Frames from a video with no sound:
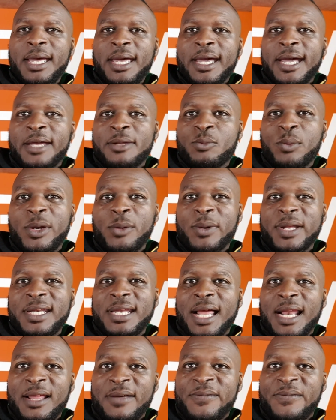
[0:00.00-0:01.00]
And we were
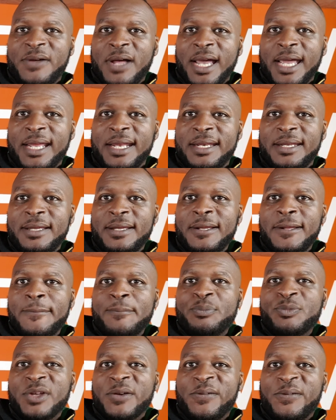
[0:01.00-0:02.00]
nullifying
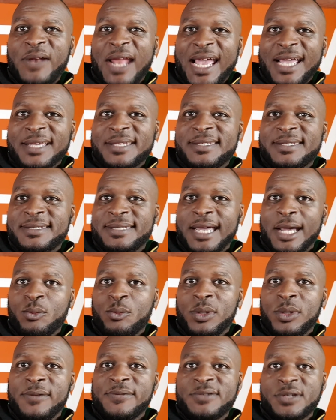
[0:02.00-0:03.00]
the flanks that
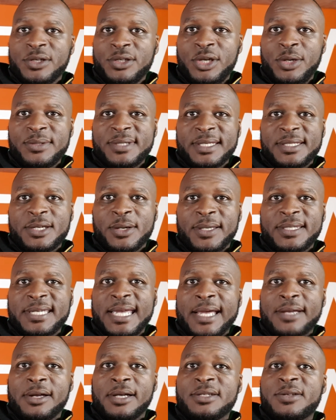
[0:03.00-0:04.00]
Wolves were using to
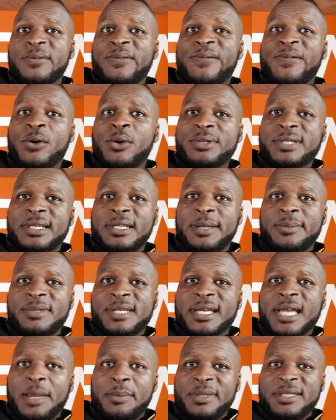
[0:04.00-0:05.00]
attack us and forcing them to
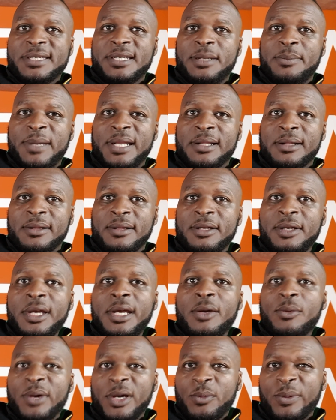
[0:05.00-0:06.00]
come into the middle
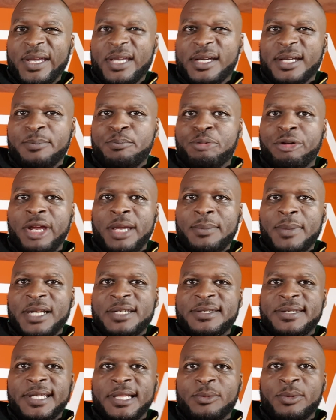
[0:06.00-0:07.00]
where we could pretty
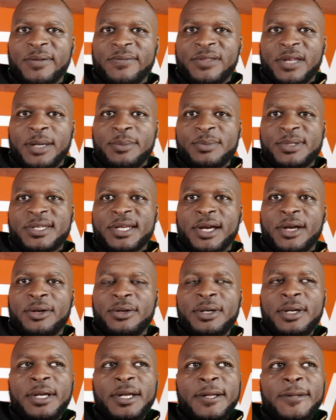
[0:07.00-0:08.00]
much deal with them.
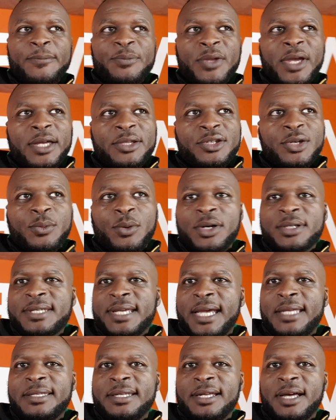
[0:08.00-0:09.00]
So towards
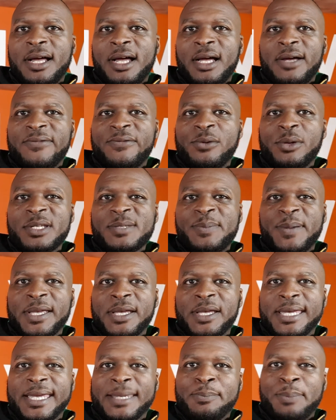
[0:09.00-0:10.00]
the end of the half, Wolves
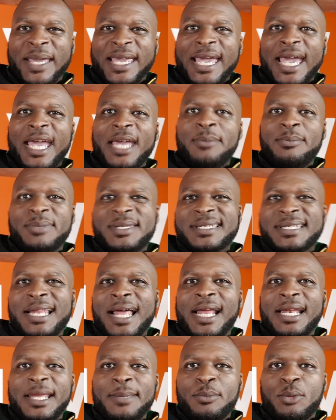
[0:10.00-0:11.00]
became
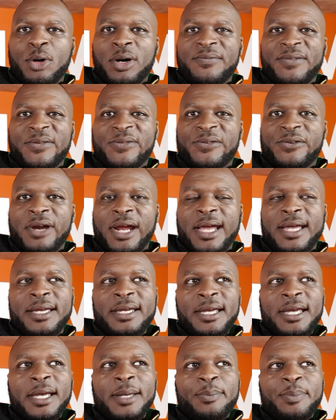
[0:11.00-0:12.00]
slightly more of a threat.
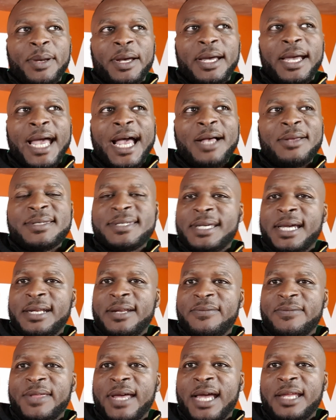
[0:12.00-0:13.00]
But outside
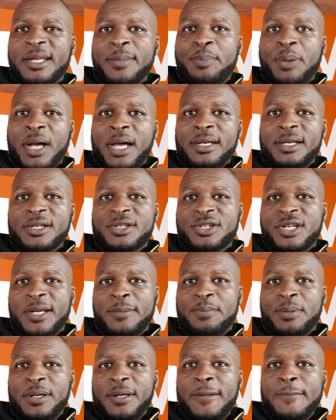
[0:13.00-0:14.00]
of that, the
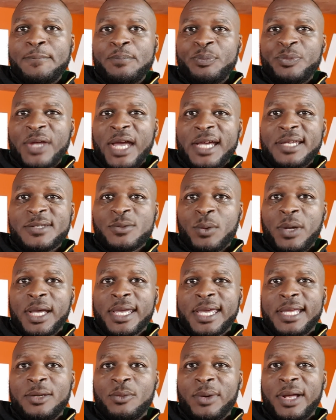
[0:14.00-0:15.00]
partnership that is
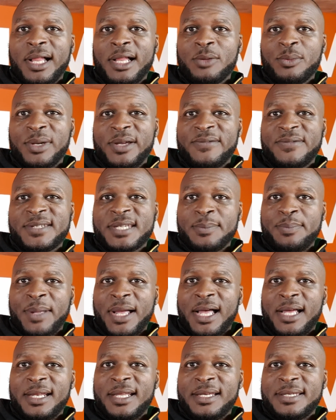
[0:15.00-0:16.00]
working well with
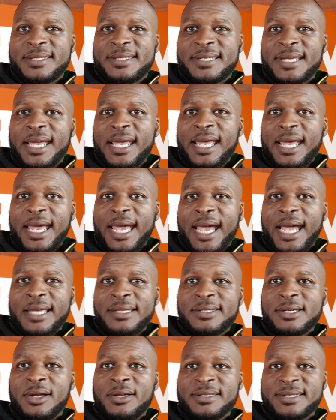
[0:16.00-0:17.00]
Ceballos and
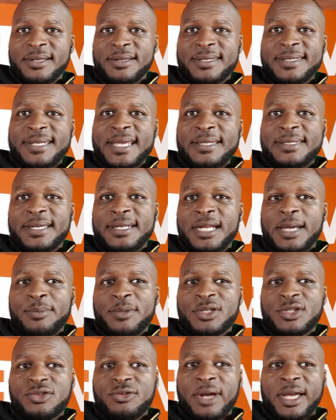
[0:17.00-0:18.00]
Ozil setting up the
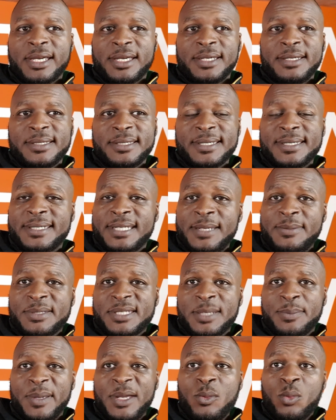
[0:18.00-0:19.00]
strikers seems
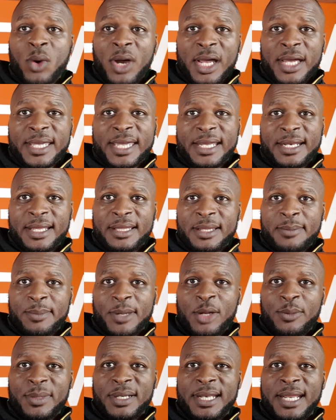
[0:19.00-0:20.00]
to be working at the
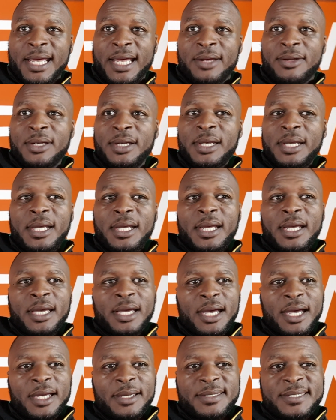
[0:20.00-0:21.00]
moment now.
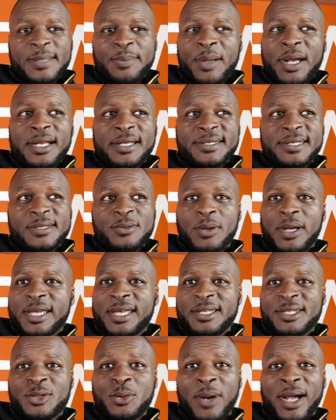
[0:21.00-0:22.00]
Ceballos is
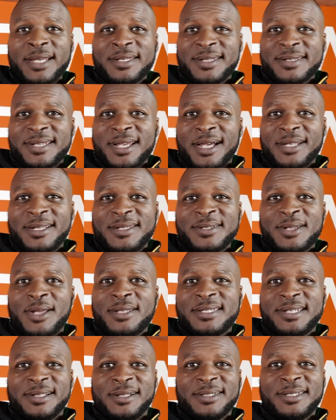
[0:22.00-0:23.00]
working twice as hard as
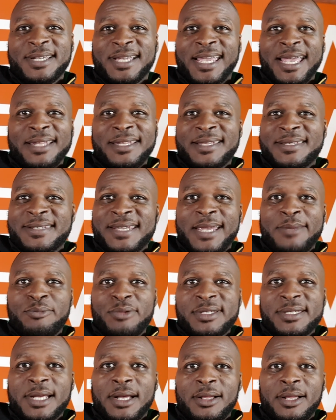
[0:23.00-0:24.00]
Ozil to get the same
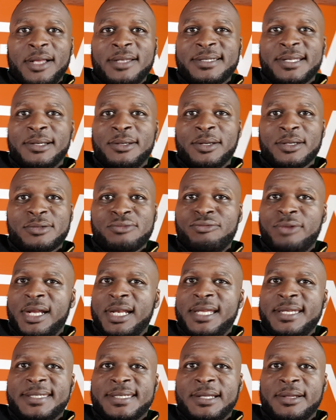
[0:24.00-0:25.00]
result. Ozil looks
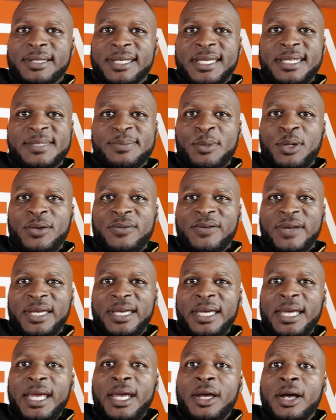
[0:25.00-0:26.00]
really silky
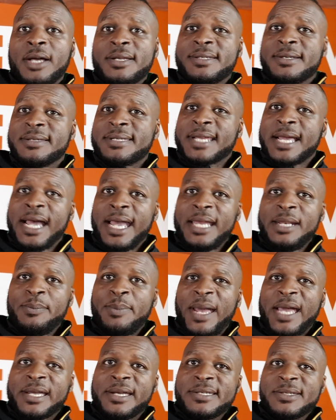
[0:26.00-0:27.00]
smoothy. Ozil's cutting
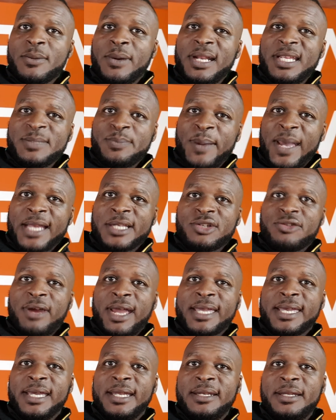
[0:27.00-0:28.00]
back as well, he's
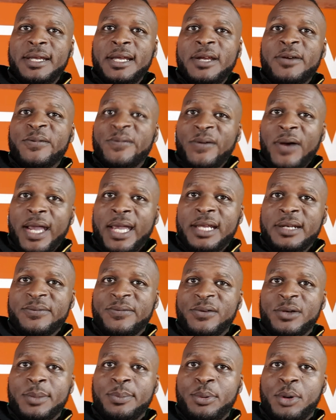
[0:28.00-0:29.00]
backtracking, fighting
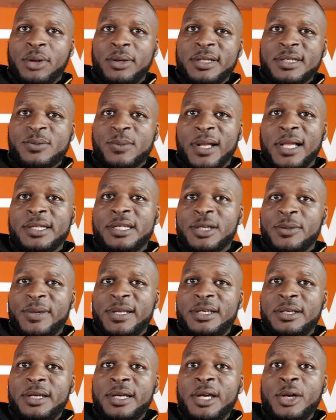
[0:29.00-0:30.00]
for the ball as well, doing
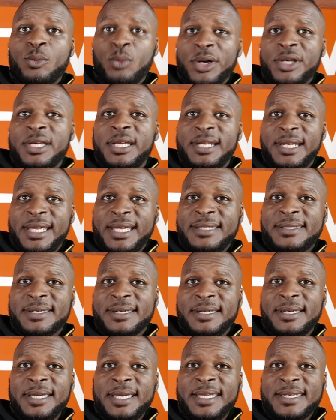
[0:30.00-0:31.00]
what you need
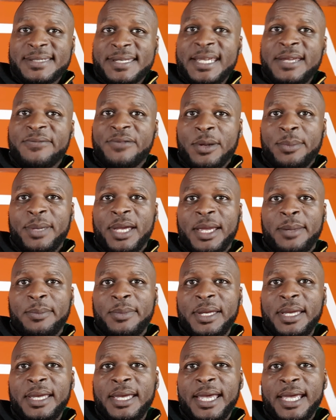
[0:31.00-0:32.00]
to see from him
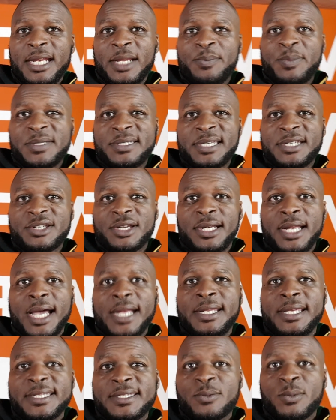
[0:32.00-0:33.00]
in a position like
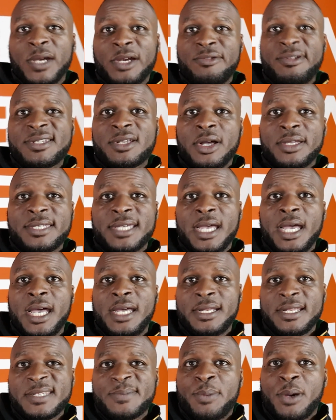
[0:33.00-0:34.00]
this where he's got to
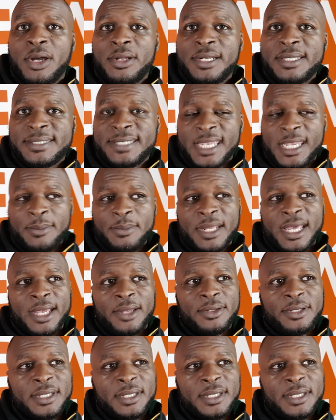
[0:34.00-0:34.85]
earn a spot on the team now.